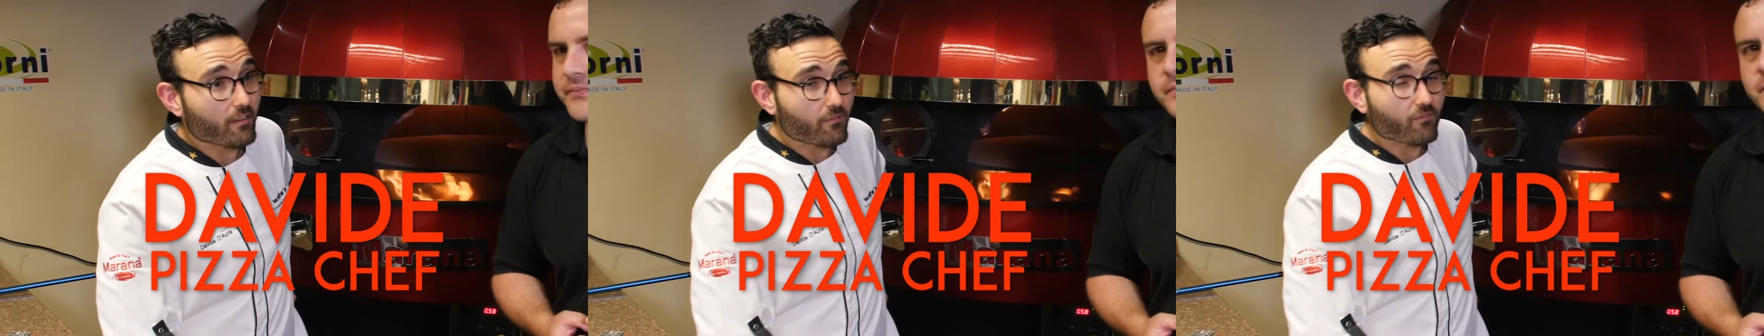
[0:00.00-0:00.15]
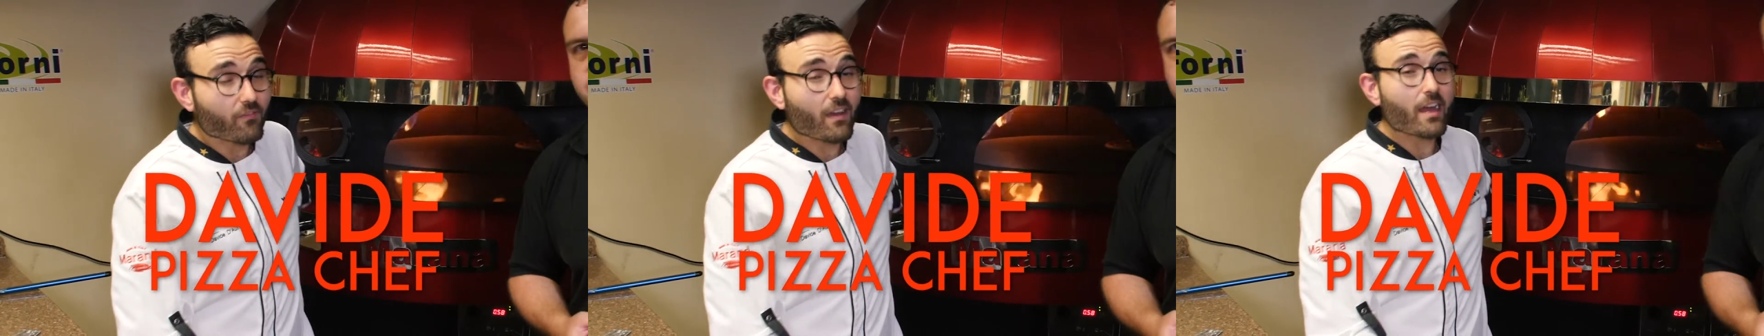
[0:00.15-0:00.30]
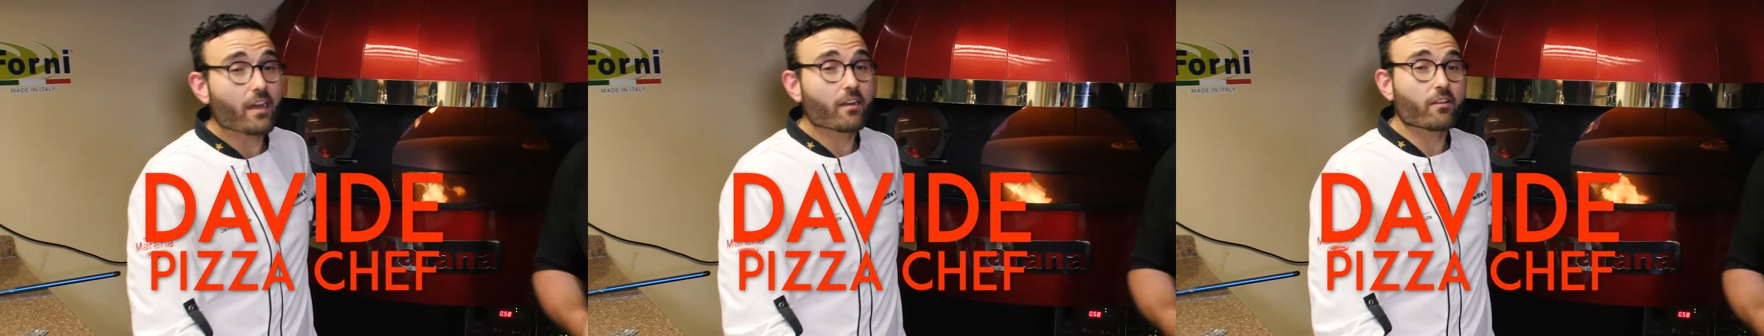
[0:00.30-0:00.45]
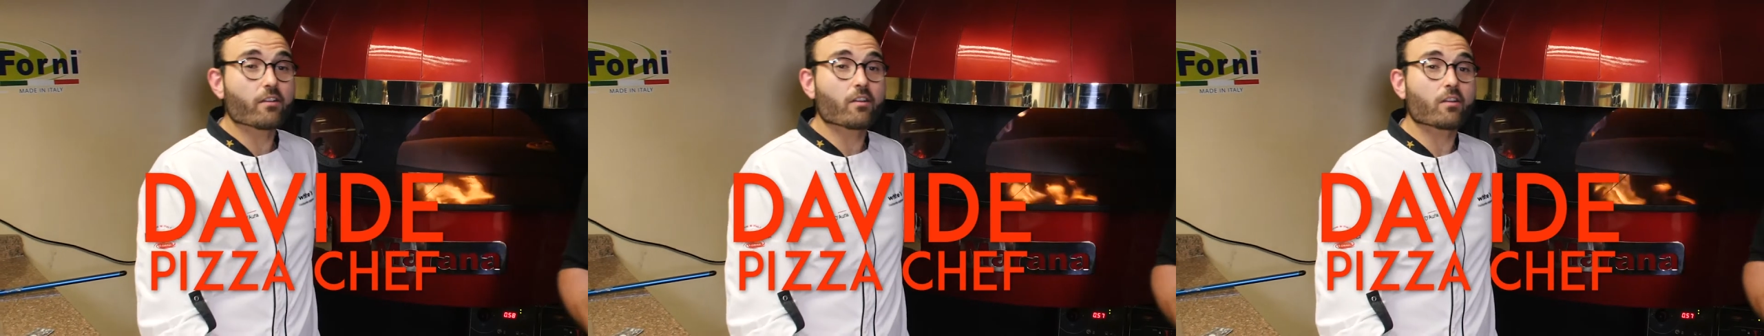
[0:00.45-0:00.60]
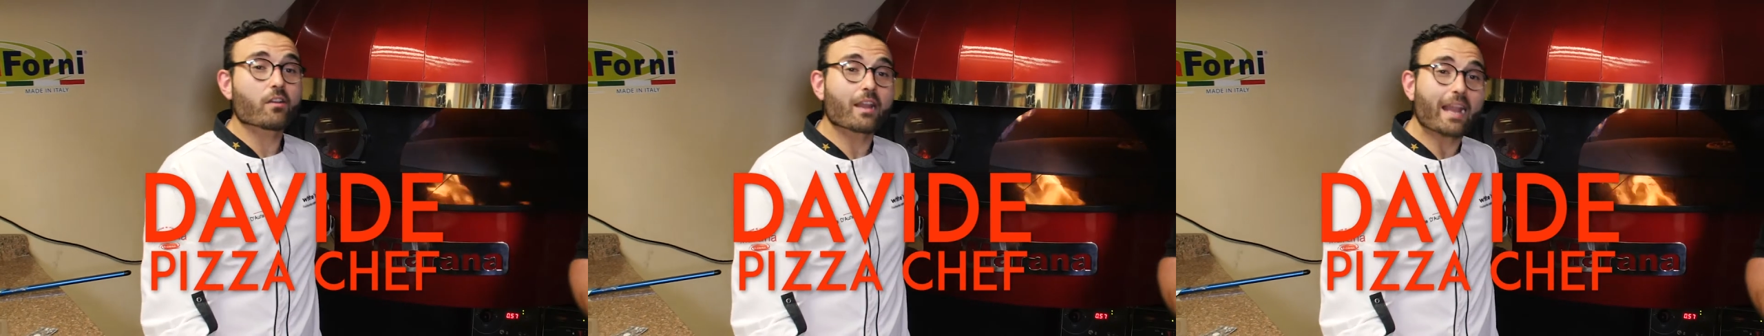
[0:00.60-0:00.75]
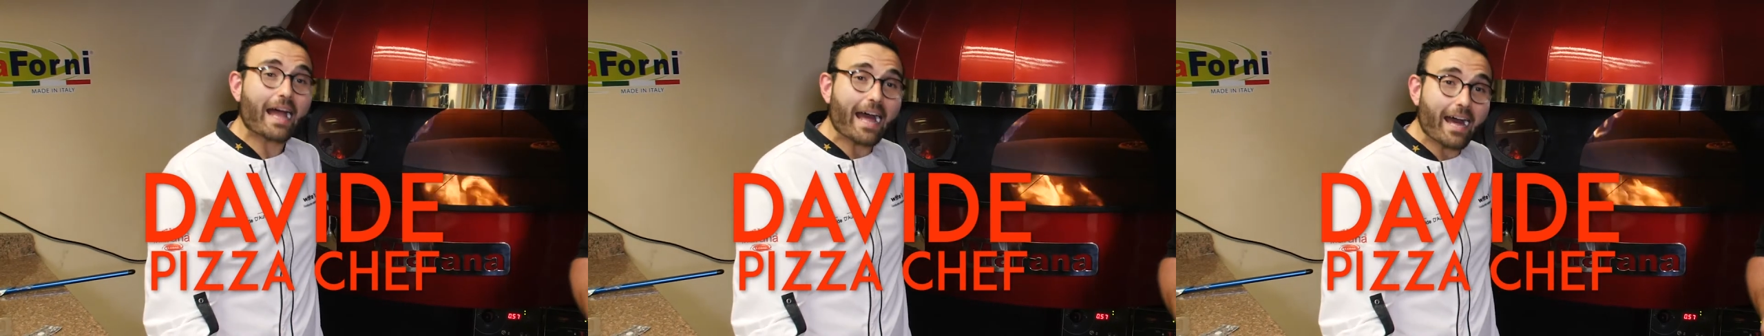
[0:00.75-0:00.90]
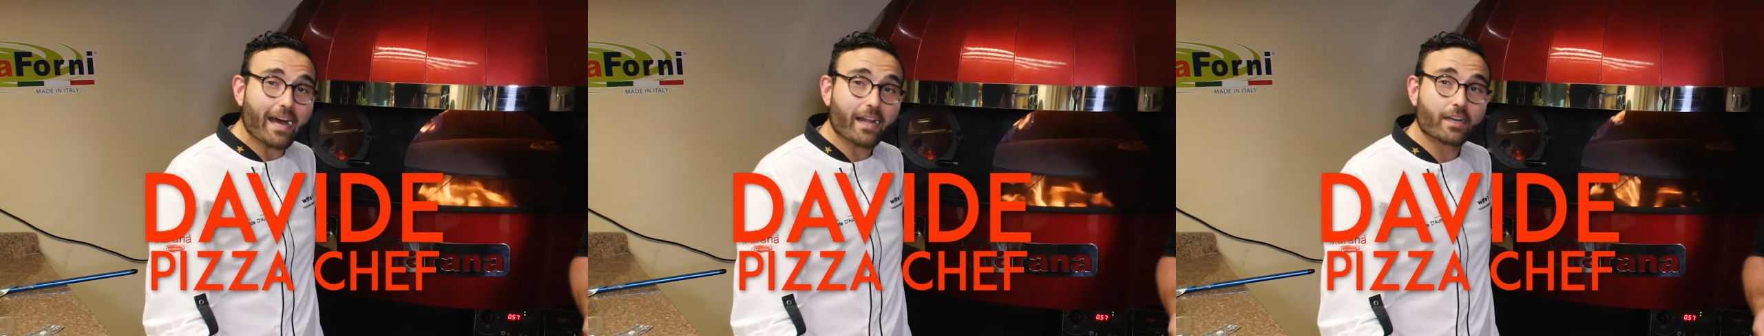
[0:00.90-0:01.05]
very
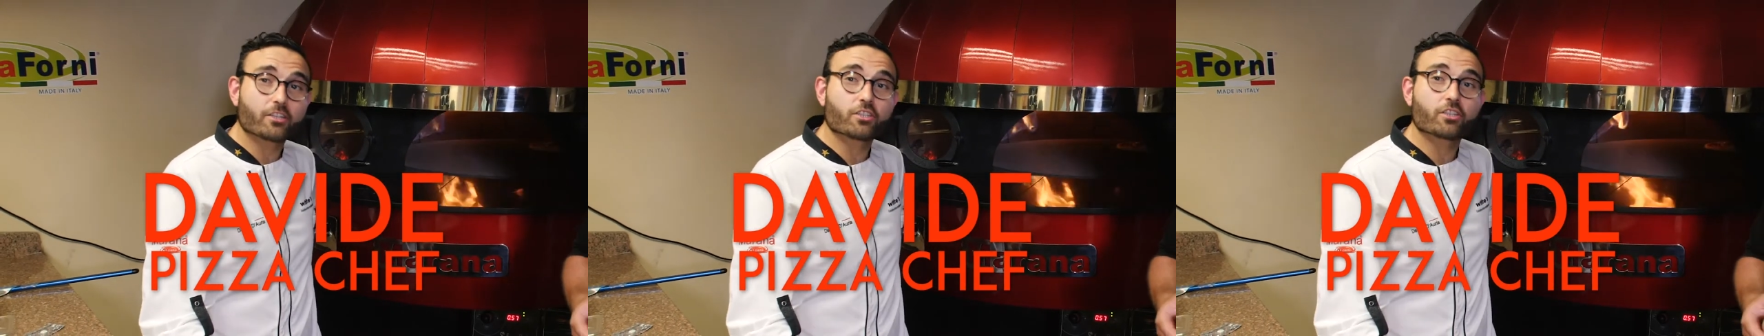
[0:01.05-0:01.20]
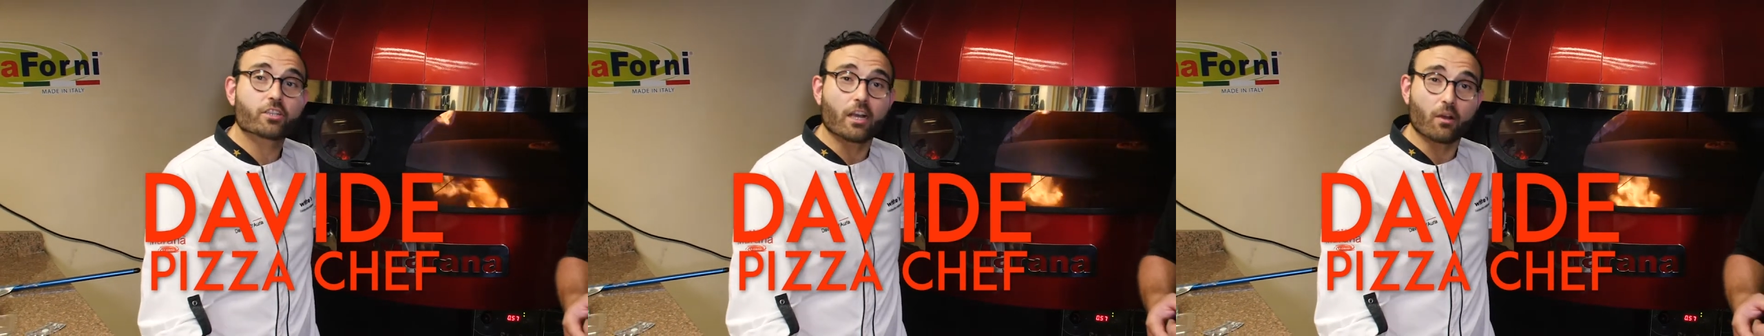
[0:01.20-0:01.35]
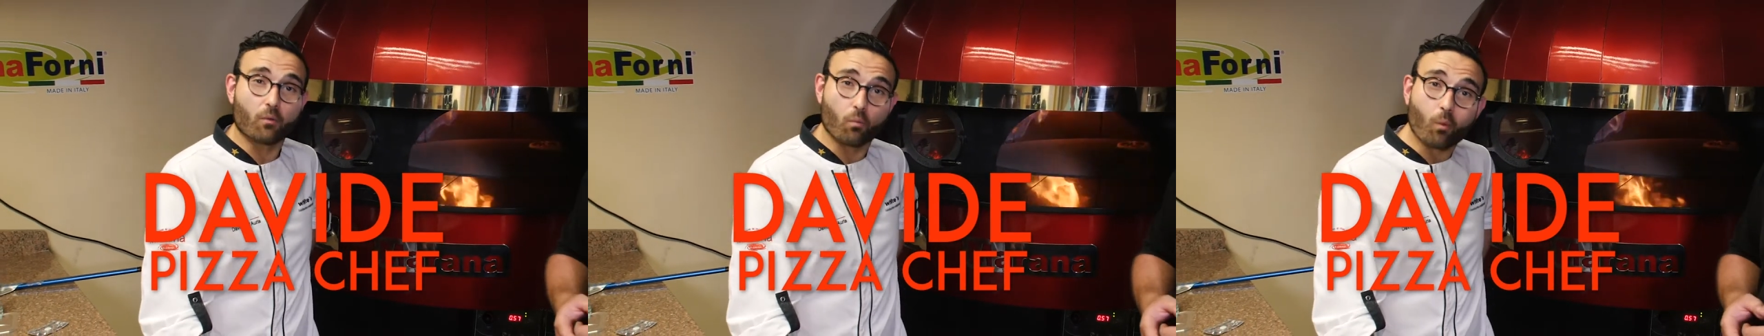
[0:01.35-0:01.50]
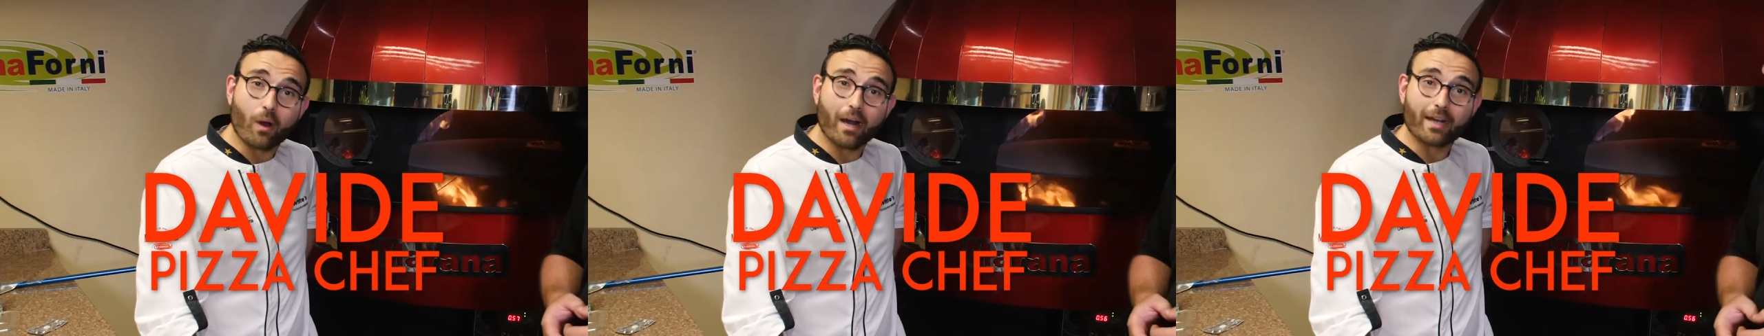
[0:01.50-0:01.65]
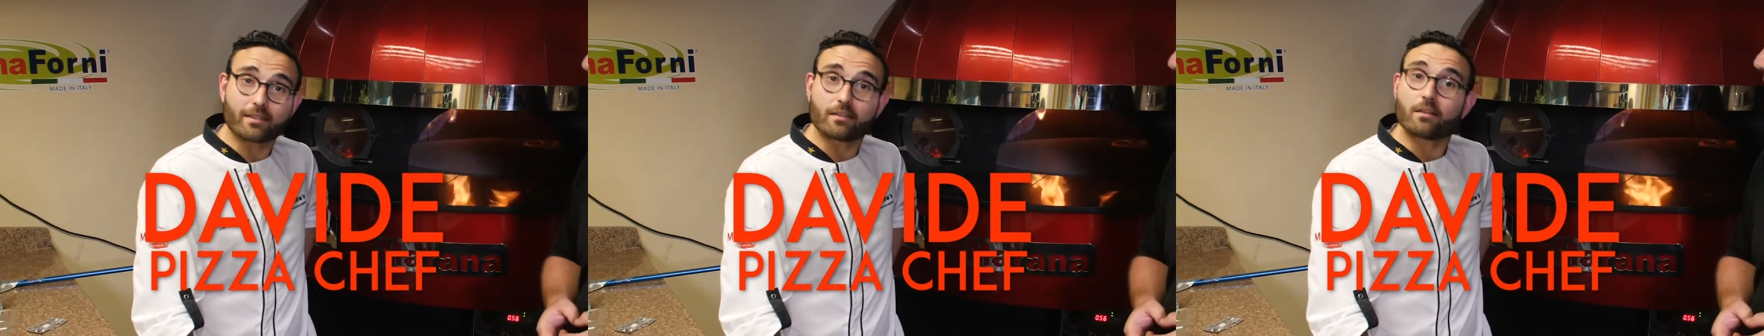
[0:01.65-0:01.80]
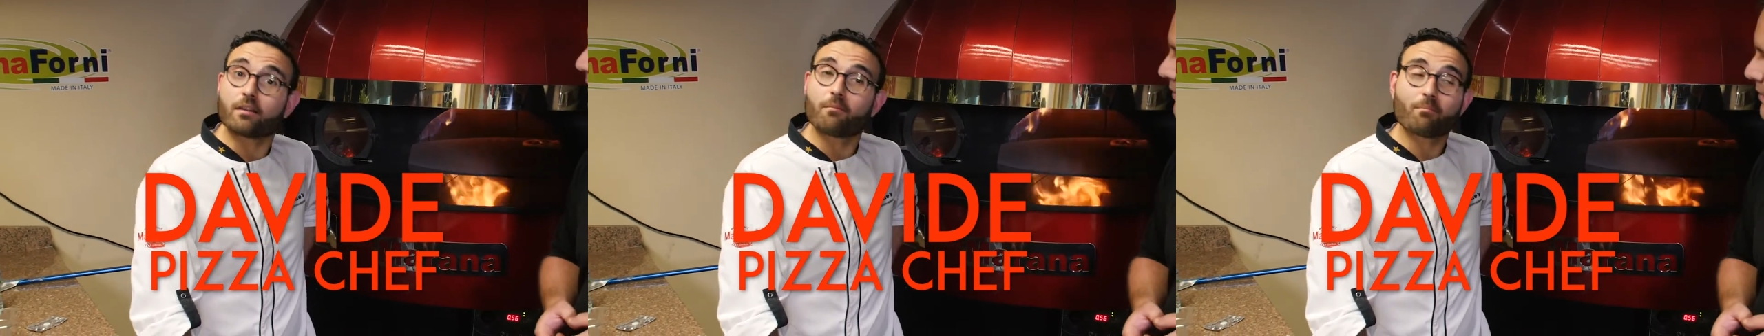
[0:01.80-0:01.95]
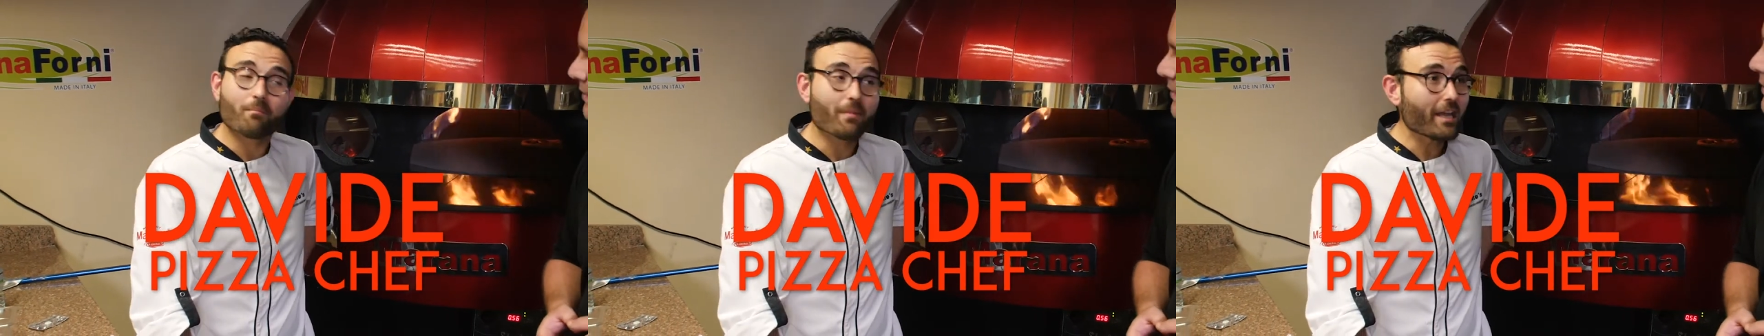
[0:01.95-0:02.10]
large and wide
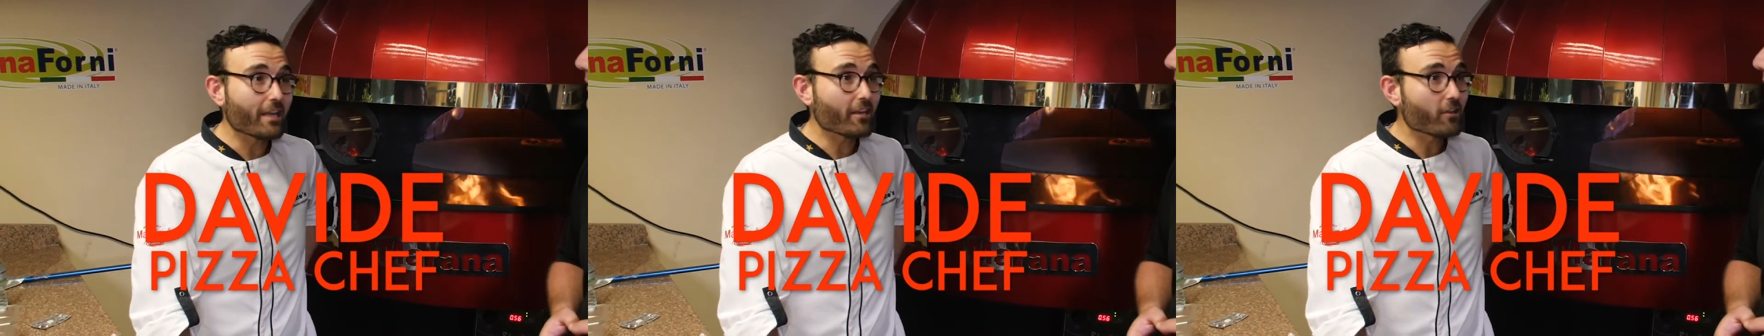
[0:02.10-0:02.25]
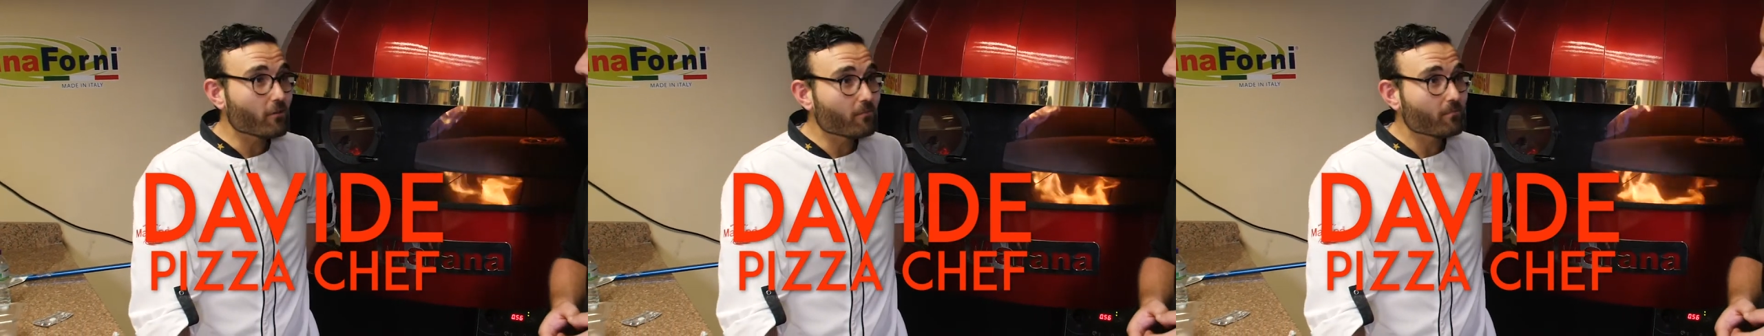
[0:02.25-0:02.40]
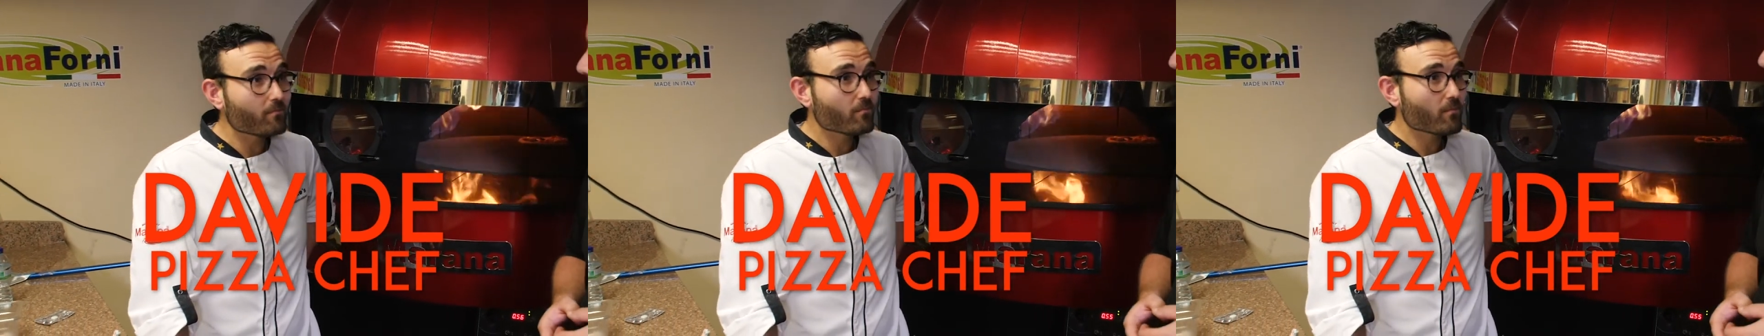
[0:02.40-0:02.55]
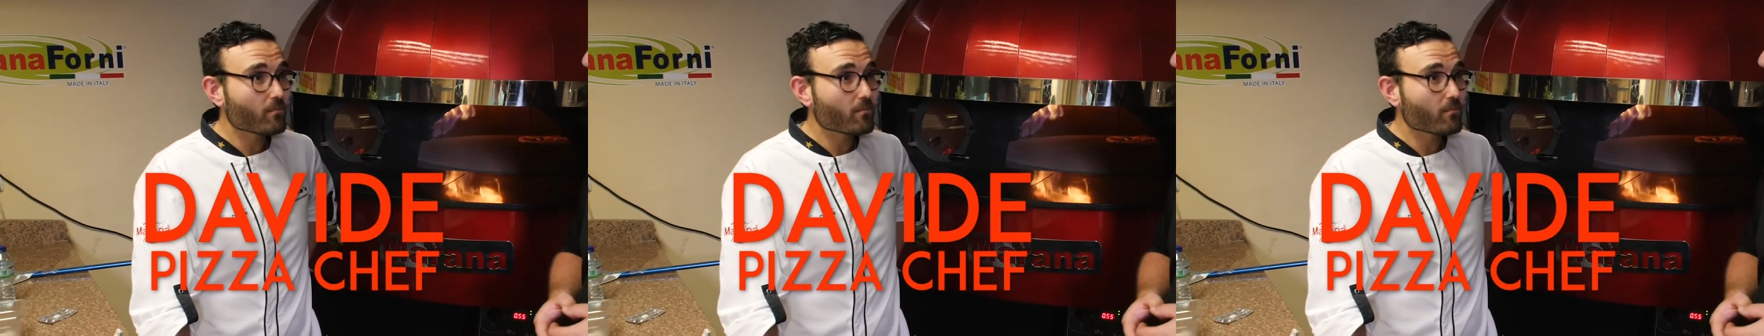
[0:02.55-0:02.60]
menu